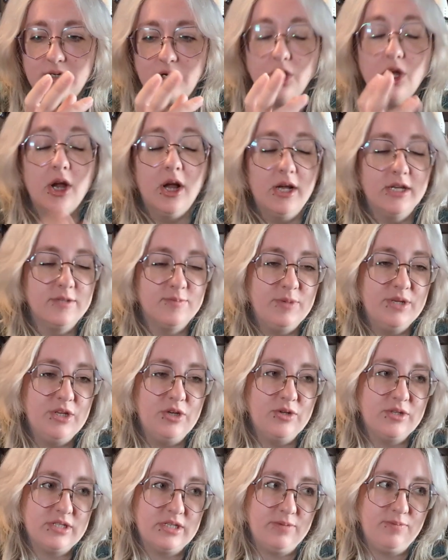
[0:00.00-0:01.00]
Her husband
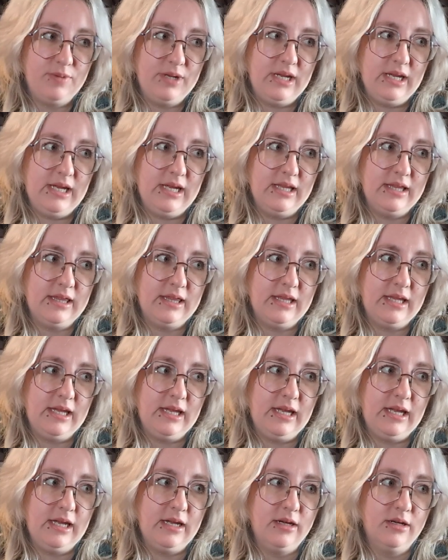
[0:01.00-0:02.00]
used to be
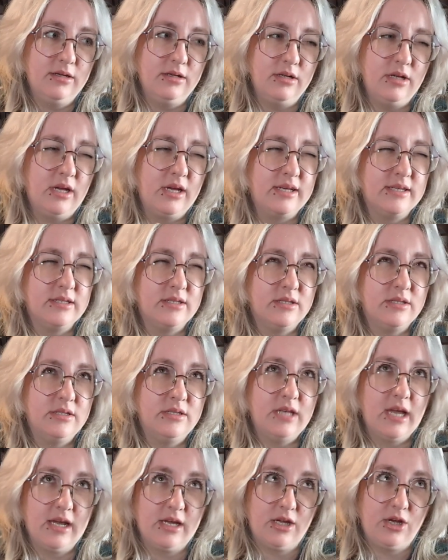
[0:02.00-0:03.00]
the
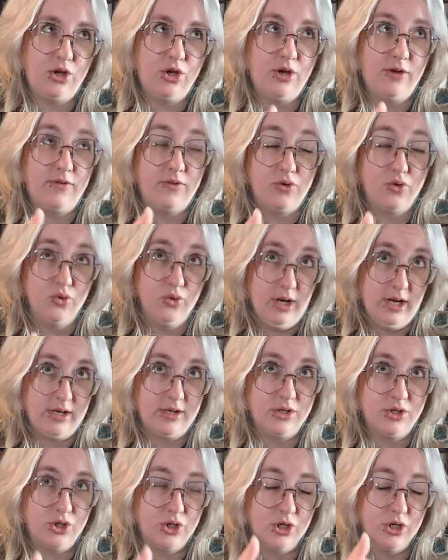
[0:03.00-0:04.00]
executive
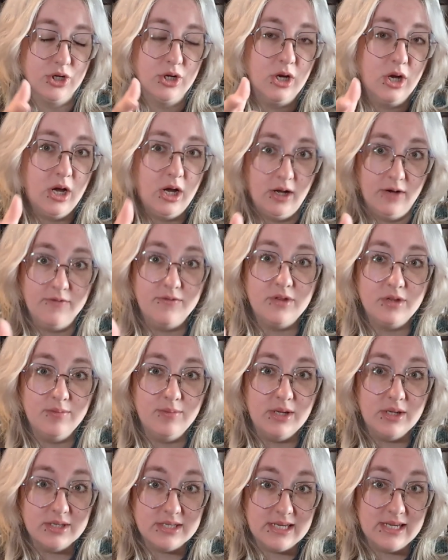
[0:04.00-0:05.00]
director of the
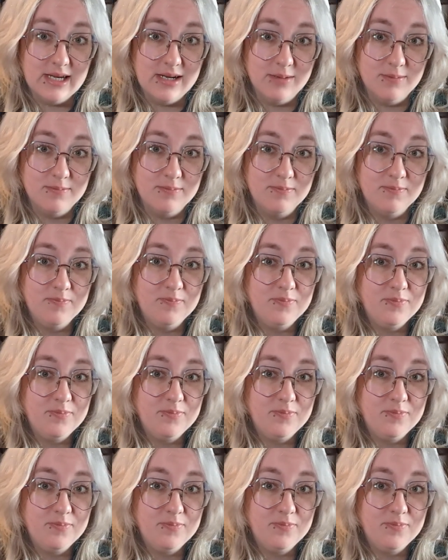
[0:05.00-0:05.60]
museum.